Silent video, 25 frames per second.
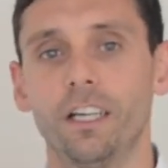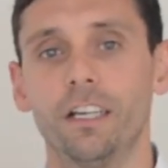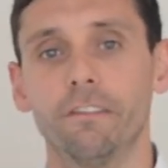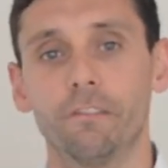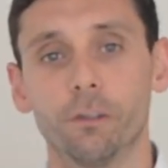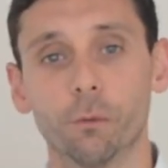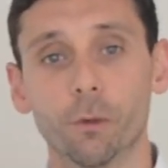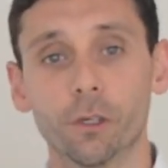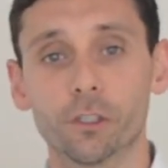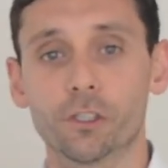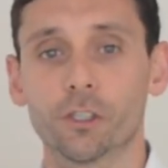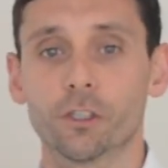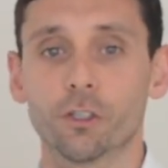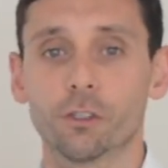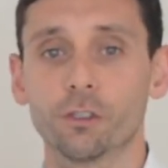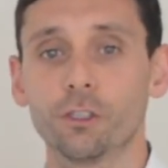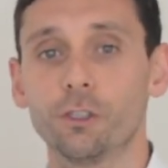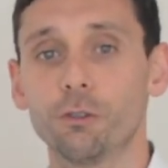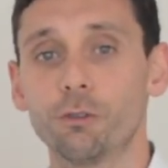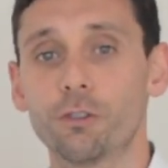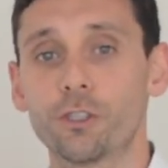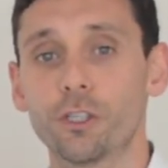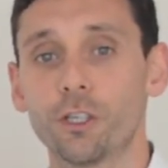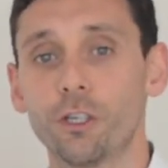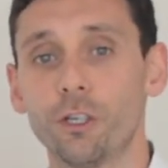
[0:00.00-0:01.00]
If you're watching on
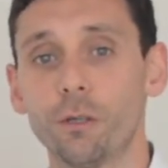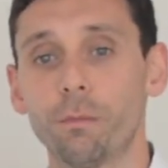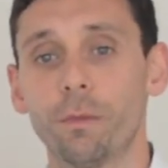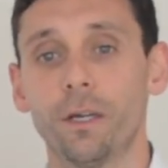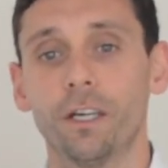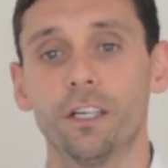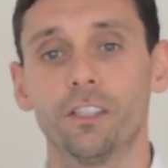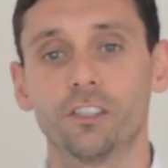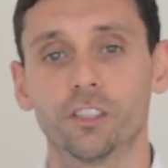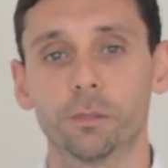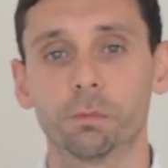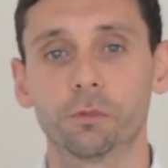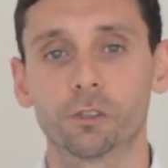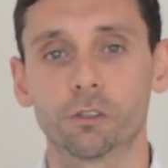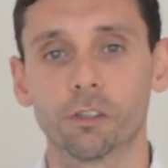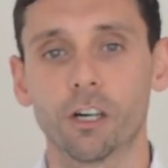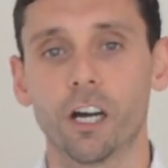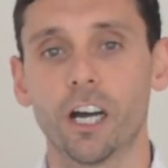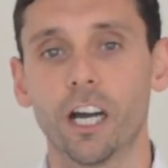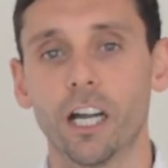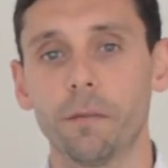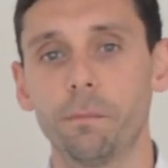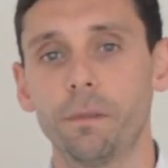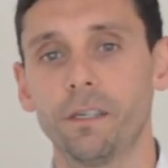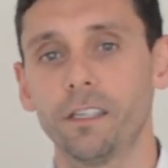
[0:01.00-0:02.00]
YouTube,
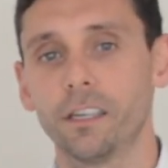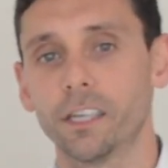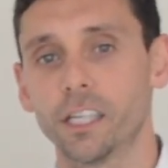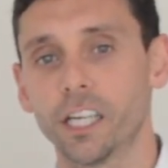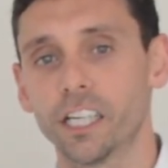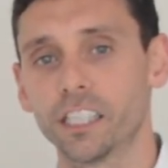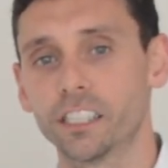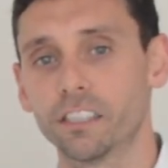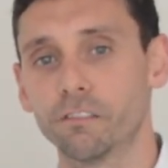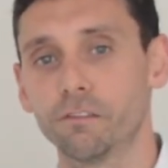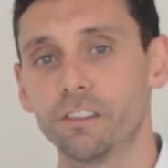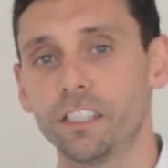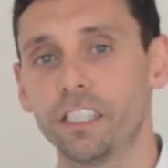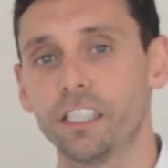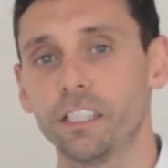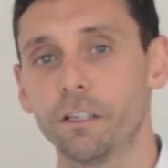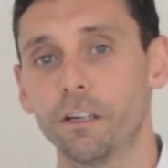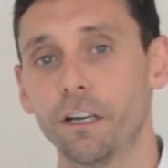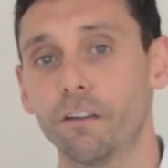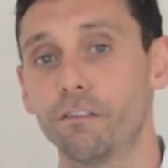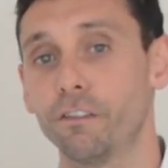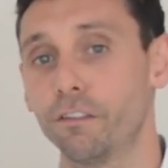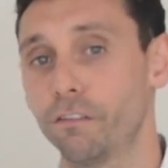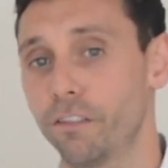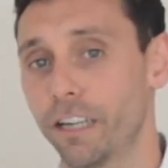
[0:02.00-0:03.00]
subscribe, like the video
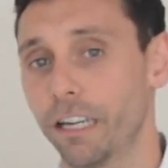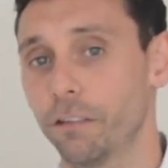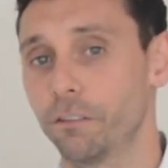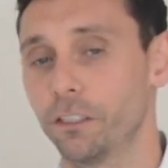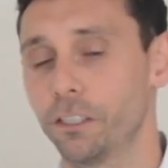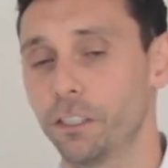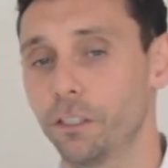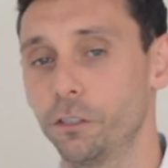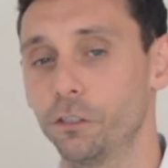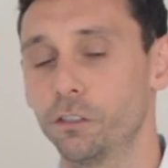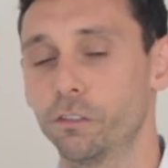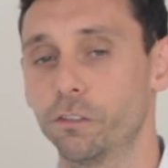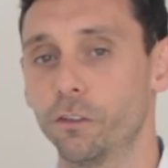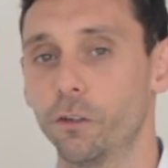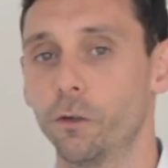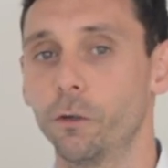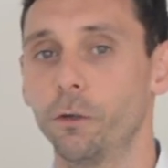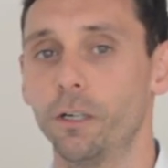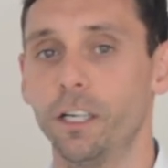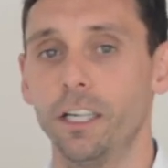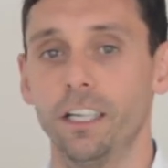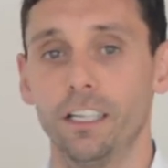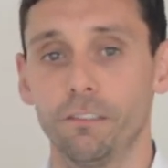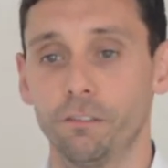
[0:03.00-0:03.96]
if you found it useful.